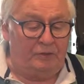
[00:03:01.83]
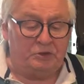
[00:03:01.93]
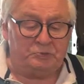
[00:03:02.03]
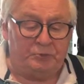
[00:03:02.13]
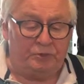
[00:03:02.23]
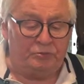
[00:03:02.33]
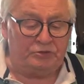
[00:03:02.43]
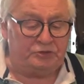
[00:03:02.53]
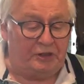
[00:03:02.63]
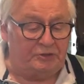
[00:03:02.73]
As Paul
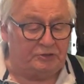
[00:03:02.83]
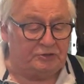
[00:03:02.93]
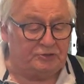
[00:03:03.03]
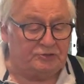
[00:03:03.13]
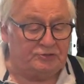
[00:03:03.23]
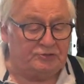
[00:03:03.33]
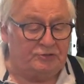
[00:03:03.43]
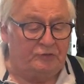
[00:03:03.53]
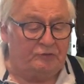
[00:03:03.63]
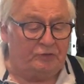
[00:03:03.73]
says,
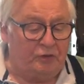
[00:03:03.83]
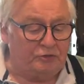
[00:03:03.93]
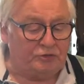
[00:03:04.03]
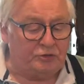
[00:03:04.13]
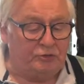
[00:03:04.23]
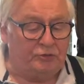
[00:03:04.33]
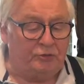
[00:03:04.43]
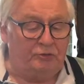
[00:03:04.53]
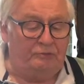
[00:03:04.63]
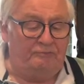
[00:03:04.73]
God's
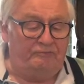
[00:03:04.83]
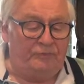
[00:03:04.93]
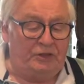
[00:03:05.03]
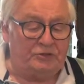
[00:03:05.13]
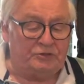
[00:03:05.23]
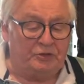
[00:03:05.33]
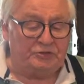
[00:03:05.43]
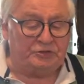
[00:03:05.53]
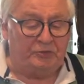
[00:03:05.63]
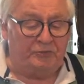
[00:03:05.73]
law is not
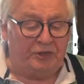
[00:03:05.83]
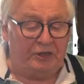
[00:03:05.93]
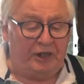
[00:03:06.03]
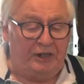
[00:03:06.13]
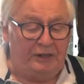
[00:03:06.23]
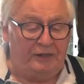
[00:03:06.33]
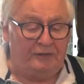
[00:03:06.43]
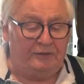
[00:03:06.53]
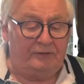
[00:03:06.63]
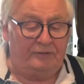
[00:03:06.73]
something
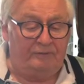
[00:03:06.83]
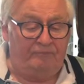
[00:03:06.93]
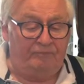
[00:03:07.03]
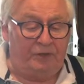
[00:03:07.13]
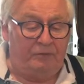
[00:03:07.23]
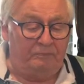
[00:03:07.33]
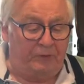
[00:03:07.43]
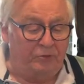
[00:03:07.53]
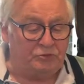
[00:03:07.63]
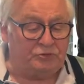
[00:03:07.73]
alien,
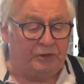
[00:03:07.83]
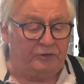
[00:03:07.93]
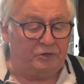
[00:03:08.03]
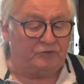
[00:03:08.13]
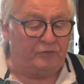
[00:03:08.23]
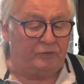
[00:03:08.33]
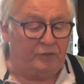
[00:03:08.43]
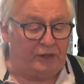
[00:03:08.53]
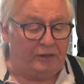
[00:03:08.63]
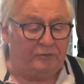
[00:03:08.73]
imposed on us from
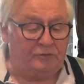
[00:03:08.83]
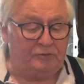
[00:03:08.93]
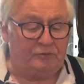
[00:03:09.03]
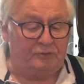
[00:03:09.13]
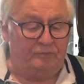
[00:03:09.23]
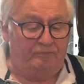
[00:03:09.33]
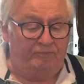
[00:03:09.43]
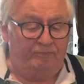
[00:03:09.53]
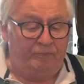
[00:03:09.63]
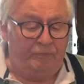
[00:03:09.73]
without,
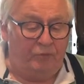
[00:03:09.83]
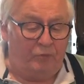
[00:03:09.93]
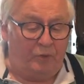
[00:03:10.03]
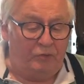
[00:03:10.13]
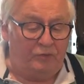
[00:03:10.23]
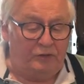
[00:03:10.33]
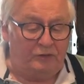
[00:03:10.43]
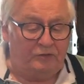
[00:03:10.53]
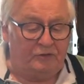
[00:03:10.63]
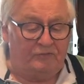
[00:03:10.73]
but woven
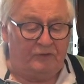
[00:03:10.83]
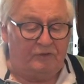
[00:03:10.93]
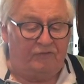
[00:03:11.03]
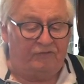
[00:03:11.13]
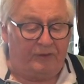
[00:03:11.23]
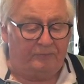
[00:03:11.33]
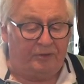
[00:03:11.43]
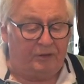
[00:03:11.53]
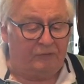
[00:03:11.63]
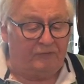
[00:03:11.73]
into the very
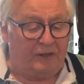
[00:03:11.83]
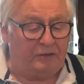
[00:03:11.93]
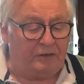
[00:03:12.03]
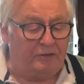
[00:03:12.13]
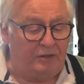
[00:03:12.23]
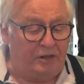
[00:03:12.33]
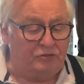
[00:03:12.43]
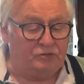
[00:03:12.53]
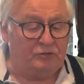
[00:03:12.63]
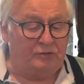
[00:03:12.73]
fabric of our
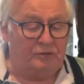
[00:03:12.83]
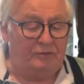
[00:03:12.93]
creation.